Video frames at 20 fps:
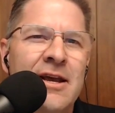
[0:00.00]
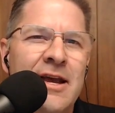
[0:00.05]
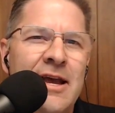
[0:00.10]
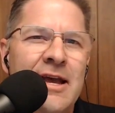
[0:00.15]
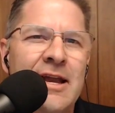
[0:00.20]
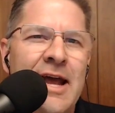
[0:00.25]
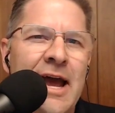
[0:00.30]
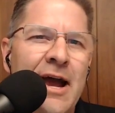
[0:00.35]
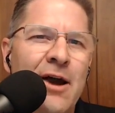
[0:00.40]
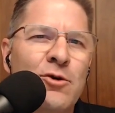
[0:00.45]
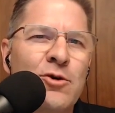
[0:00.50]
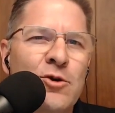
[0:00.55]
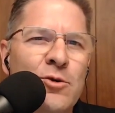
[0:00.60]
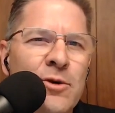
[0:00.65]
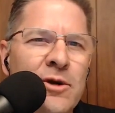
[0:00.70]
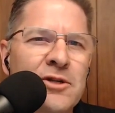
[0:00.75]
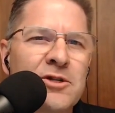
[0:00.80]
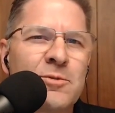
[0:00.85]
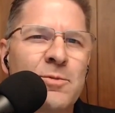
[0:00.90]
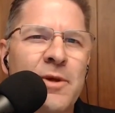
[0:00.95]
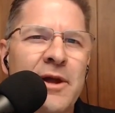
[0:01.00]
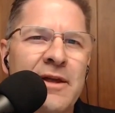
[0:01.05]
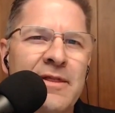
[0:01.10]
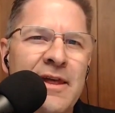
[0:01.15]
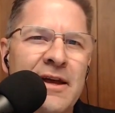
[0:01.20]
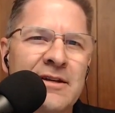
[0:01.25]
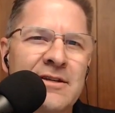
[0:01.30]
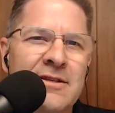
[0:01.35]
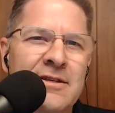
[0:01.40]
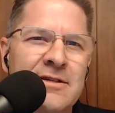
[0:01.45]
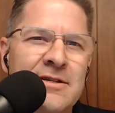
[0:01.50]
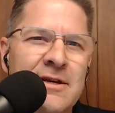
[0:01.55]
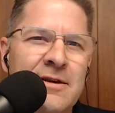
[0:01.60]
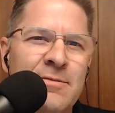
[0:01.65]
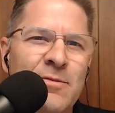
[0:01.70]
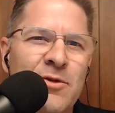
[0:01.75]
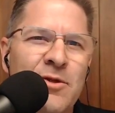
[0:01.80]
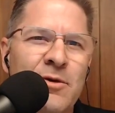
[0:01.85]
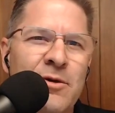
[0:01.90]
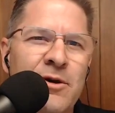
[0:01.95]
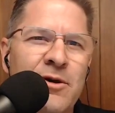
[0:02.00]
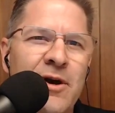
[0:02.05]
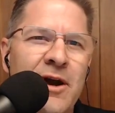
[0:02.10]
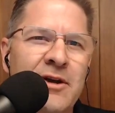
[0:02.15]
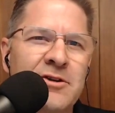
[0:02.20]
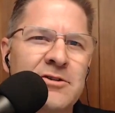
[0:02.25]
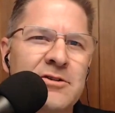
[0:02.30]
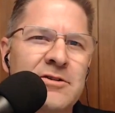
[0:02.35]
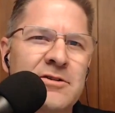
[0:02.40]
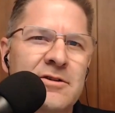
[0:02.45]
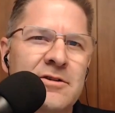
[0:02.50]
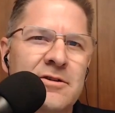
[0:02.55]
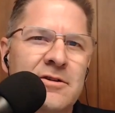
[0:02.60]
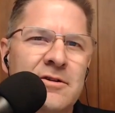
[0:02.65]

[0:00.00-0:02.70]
and how you explain that to the team with their interactions?